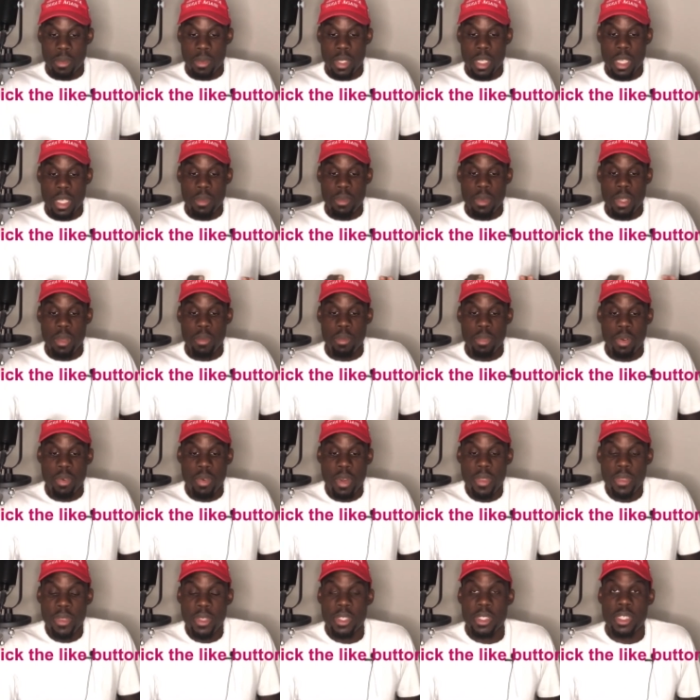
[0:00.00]
In
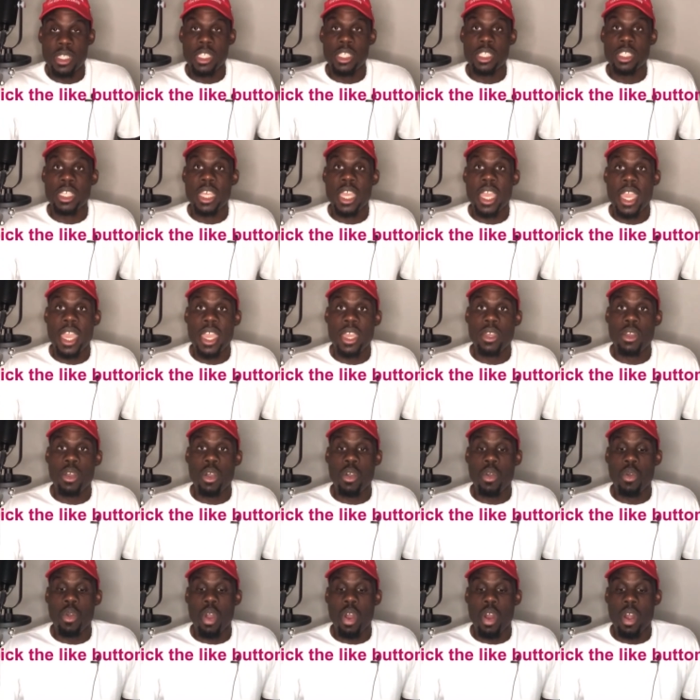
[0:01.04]
parentheses, the
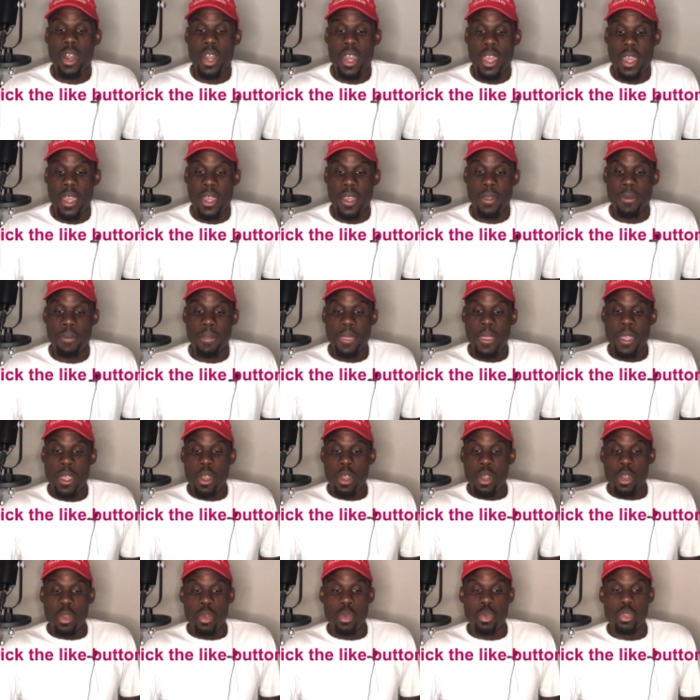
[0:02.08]
NORA,
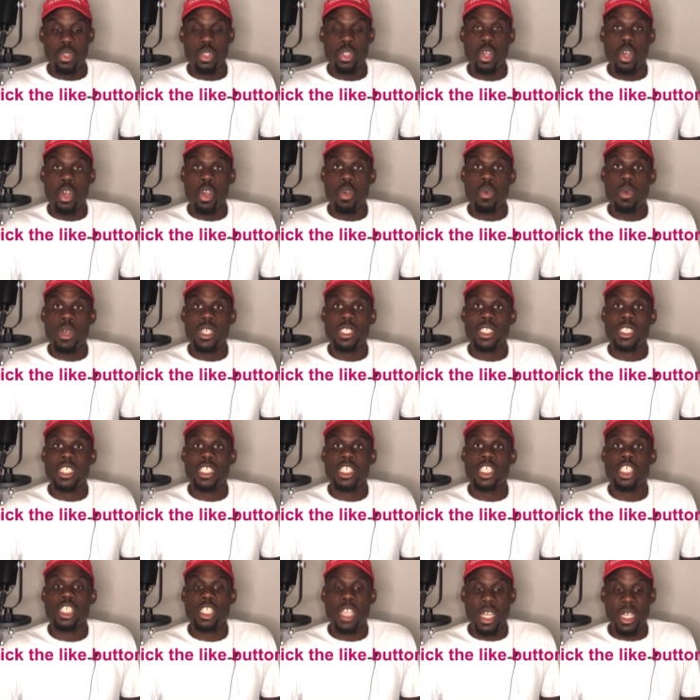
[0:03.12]
whose goal was to
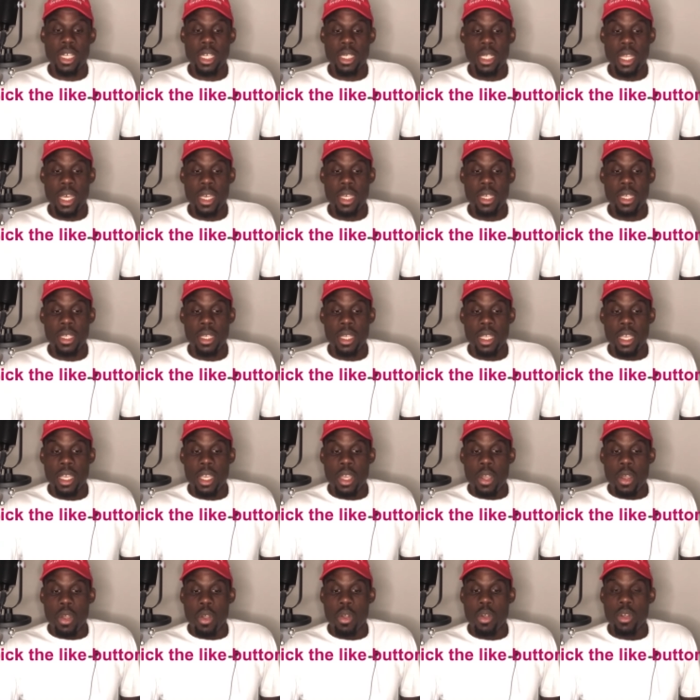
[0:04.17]
shine a light
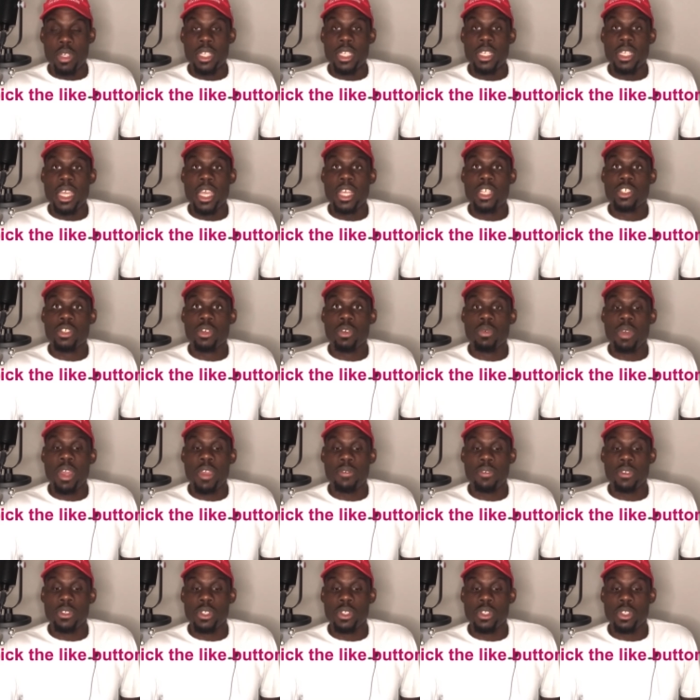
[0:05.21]
on the National
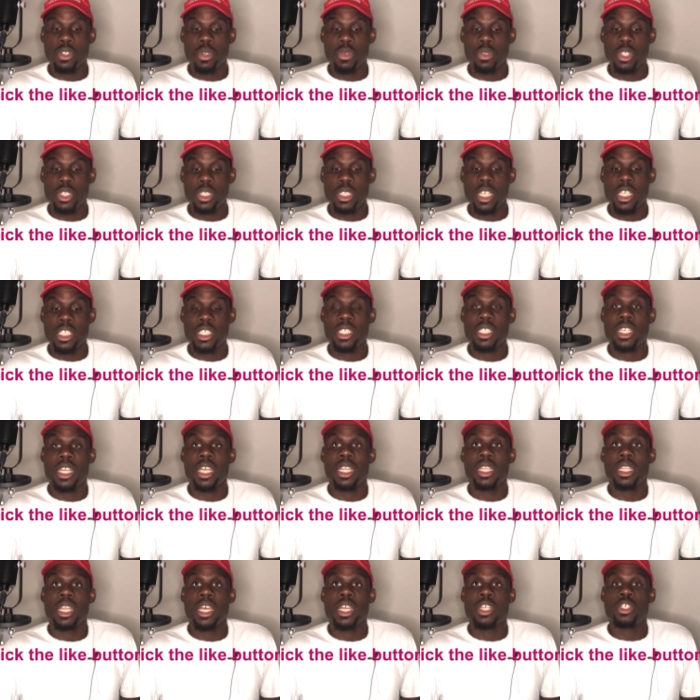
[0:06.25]
Rifles Association
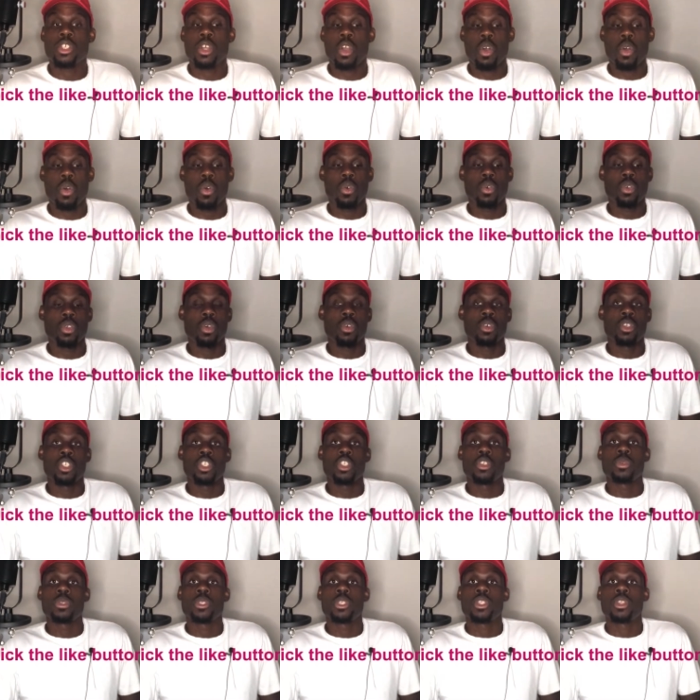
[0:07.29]
alleged hold
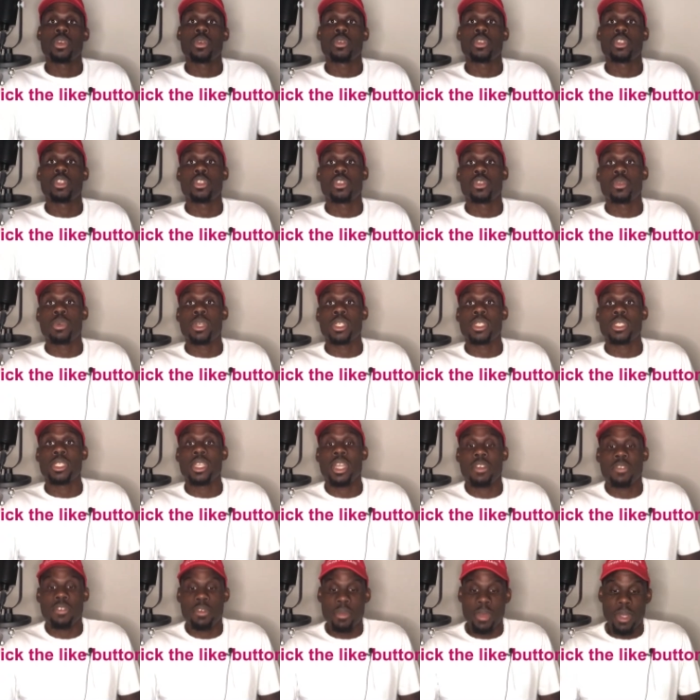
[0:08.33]
on the U.S.
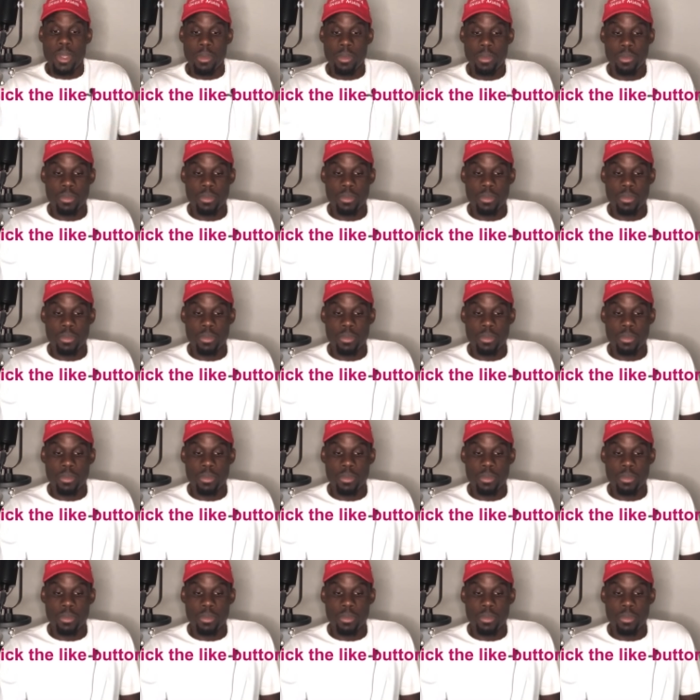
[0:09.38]
government.